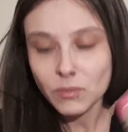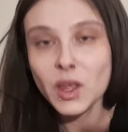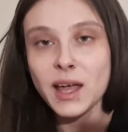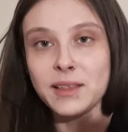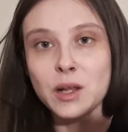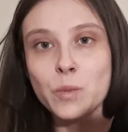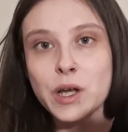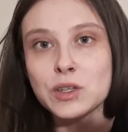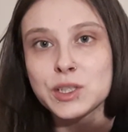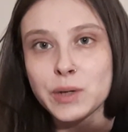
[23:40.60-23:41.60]
And then we
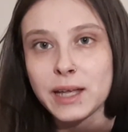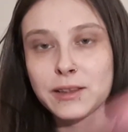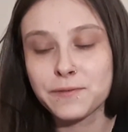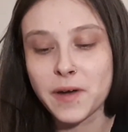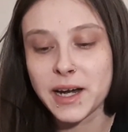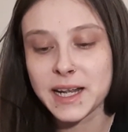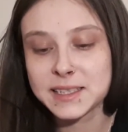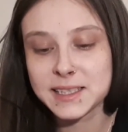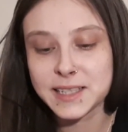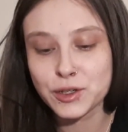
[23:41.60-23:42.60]
also get the
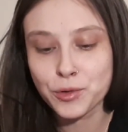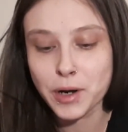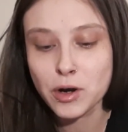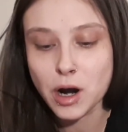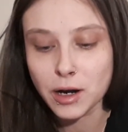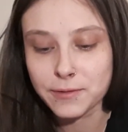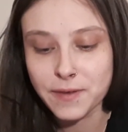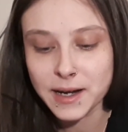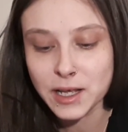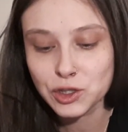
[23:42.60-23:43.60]
finances and career card.
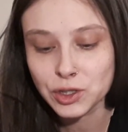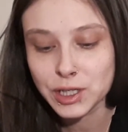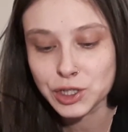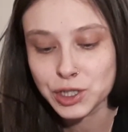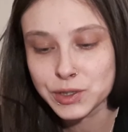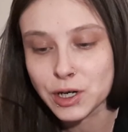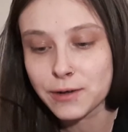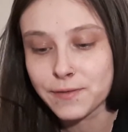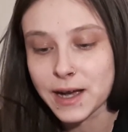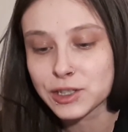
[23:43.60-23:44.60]
Financial issues are a
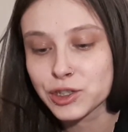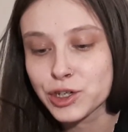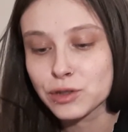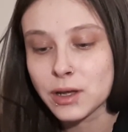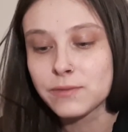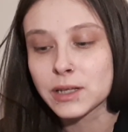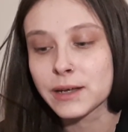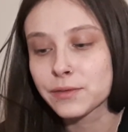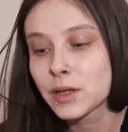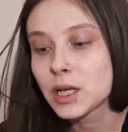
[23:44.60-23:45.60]
factor in your love
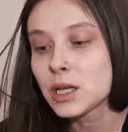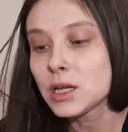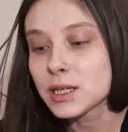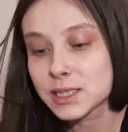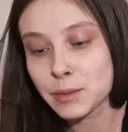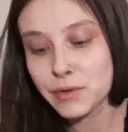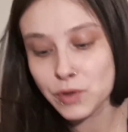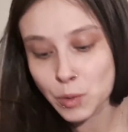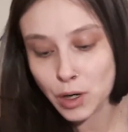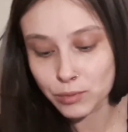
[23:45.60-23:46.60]
life. Some of
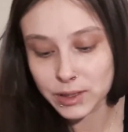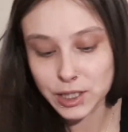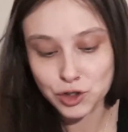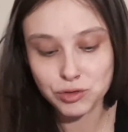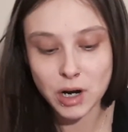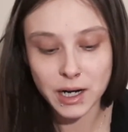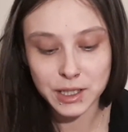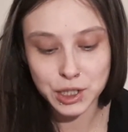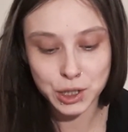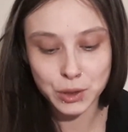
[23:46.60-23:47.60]
you are really
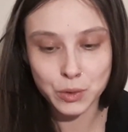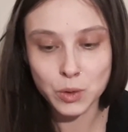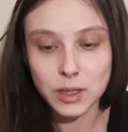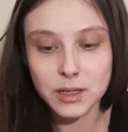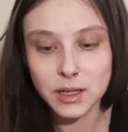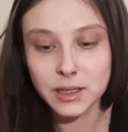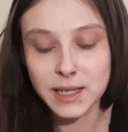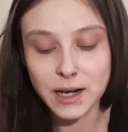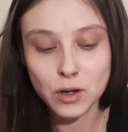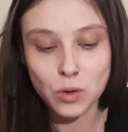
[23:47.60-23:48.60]
trying to
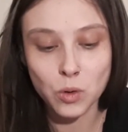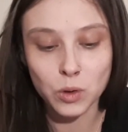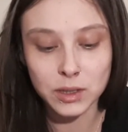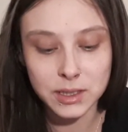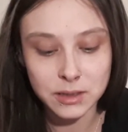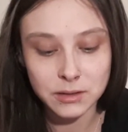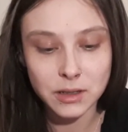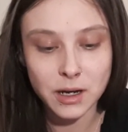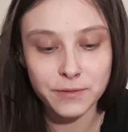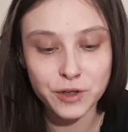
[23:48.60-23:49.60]
get a hold
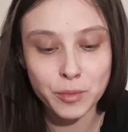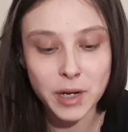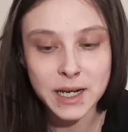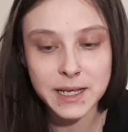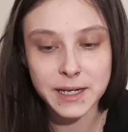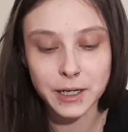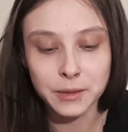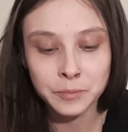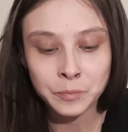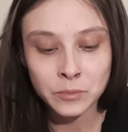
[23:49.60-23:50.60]
of your money here.
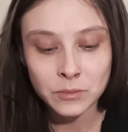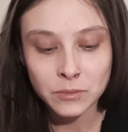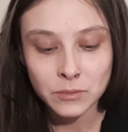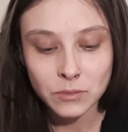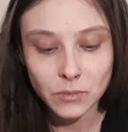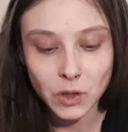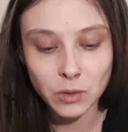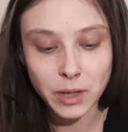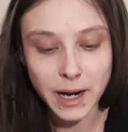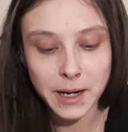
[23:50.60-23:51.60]

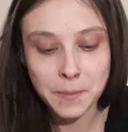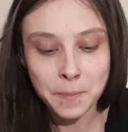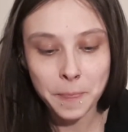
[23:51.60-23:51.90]
Okay?